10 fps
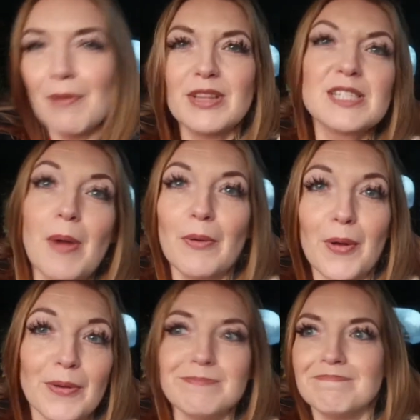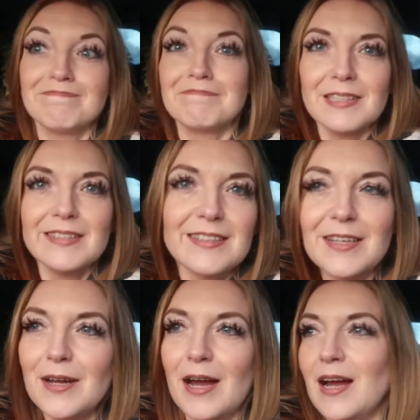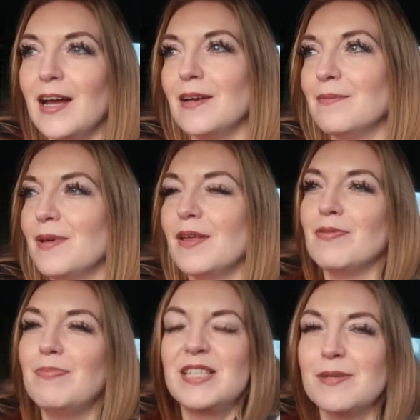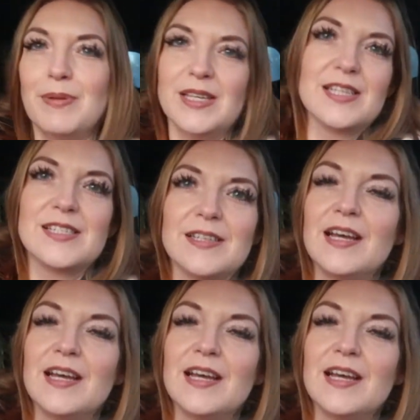with a spout on, and bits and pieces.